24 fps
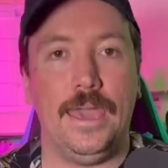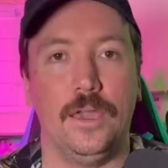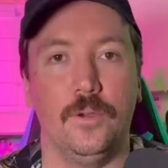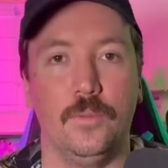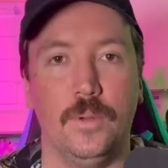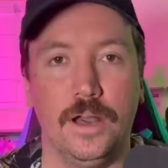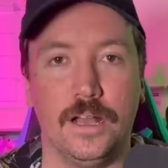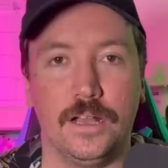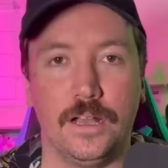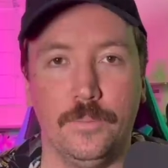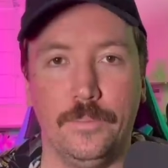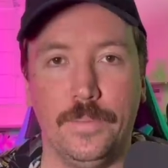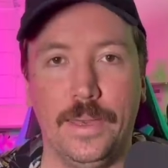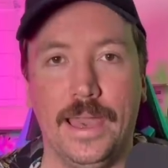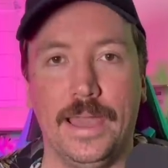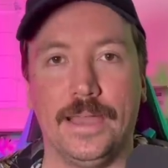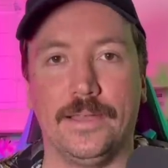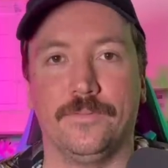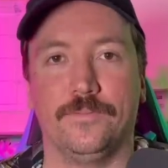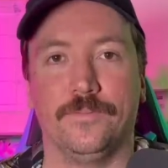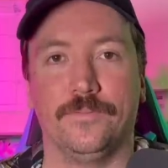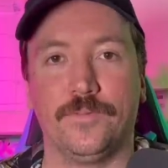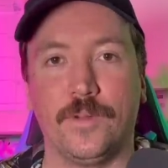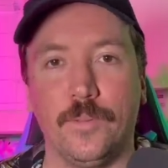welcome back
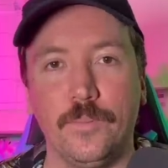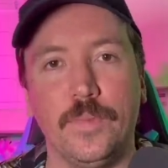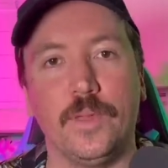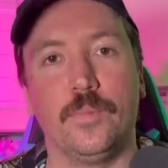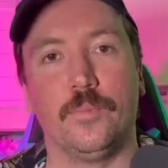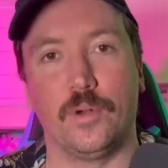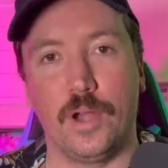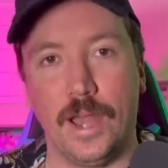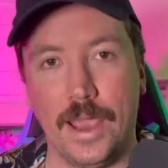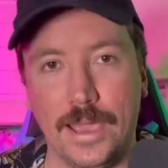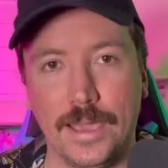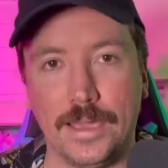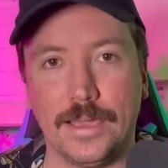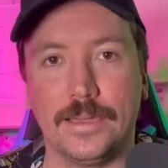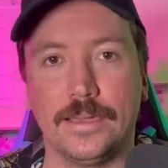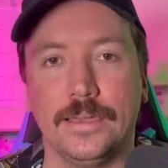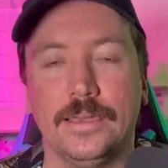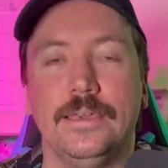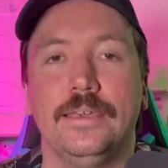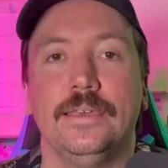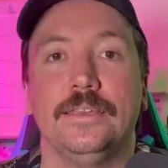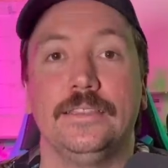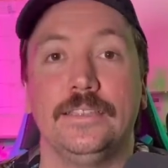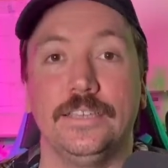from the break.
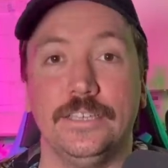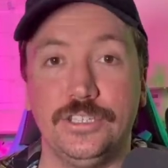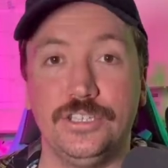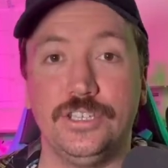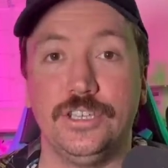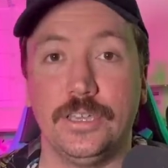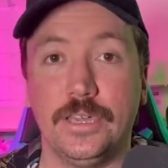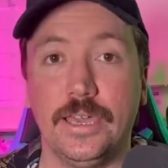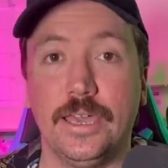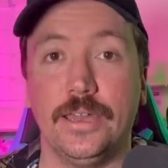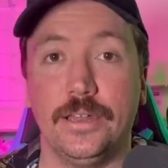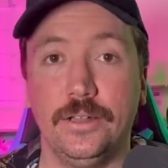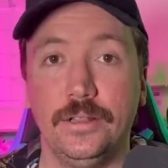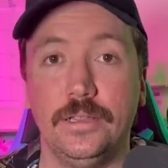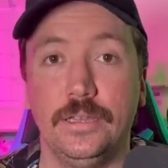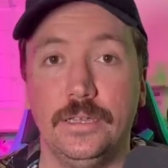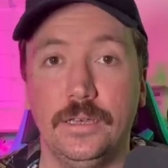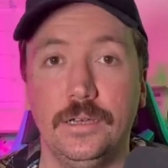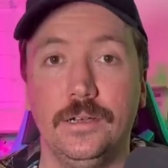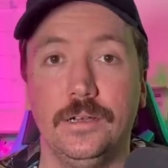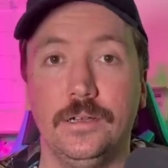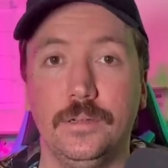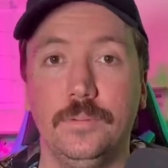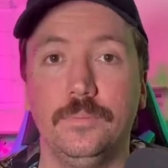Did you get a
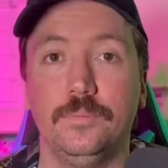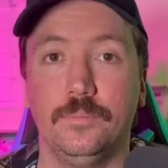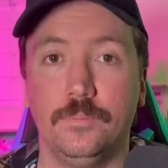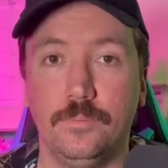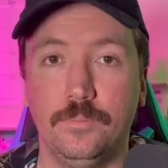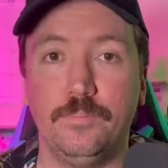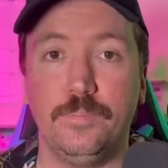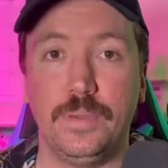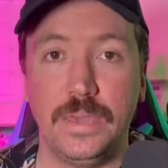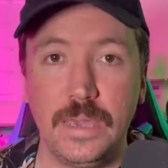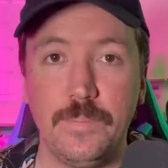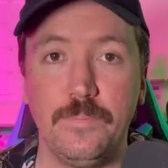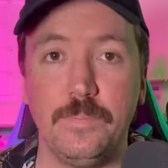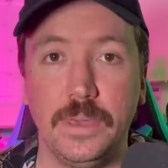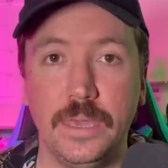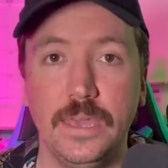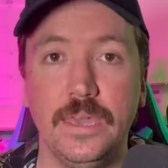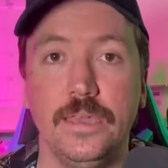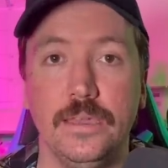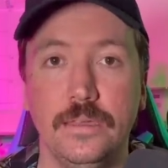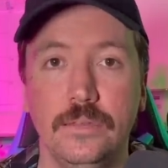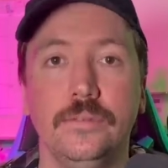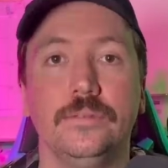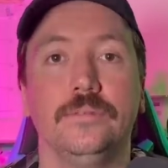little
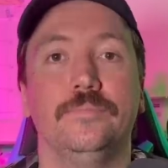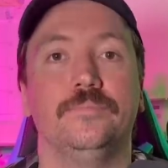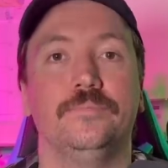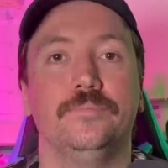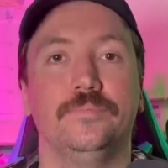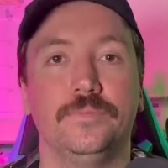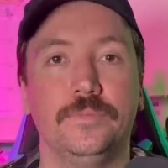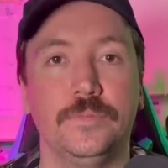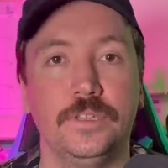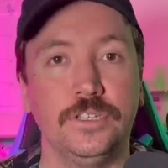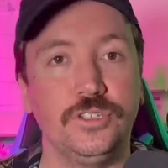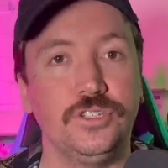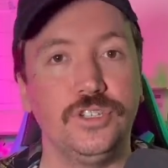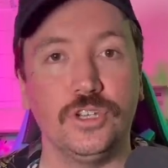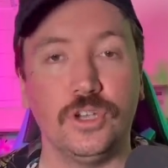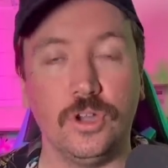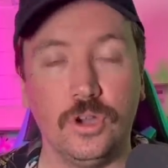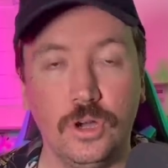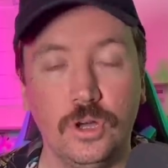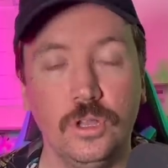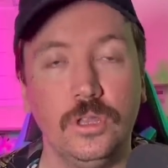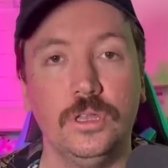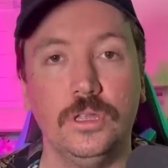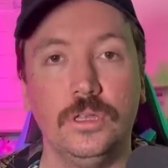pee-pee? Did you
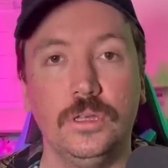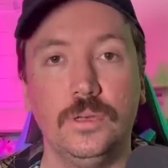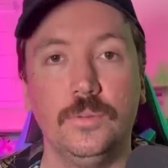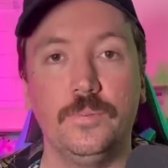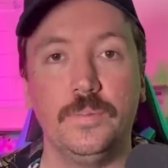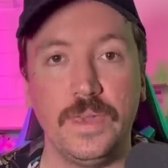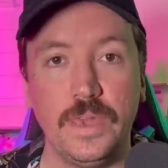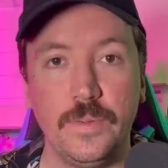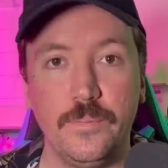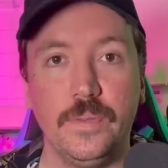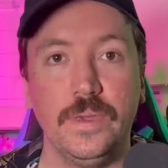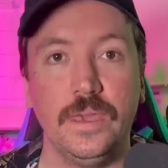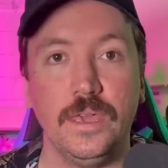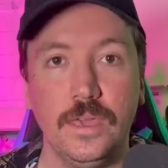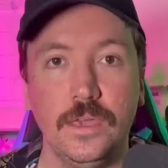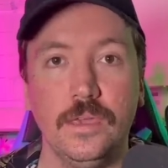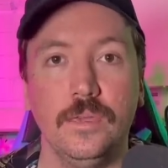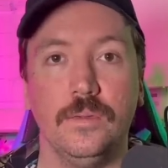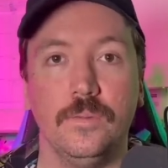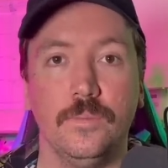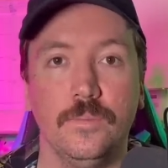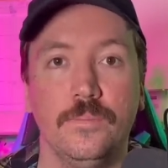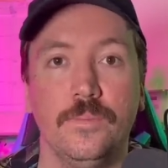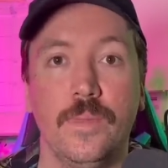go a little
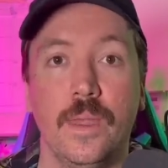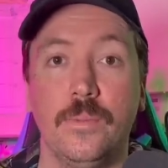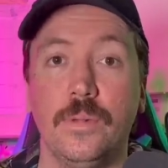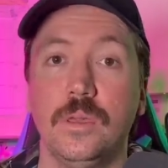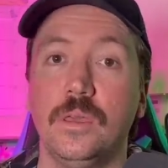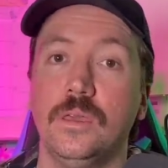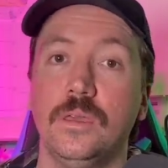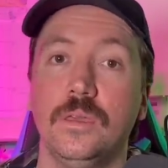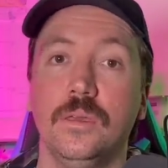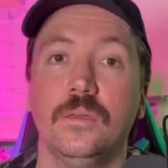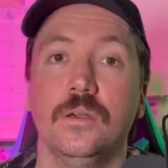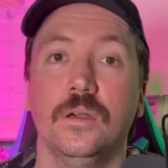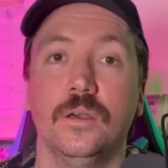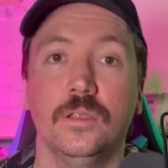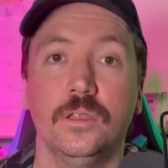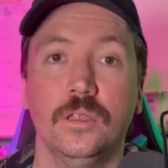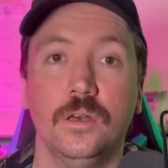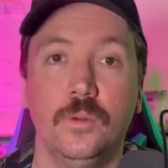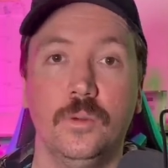pee-pee? Maybe a little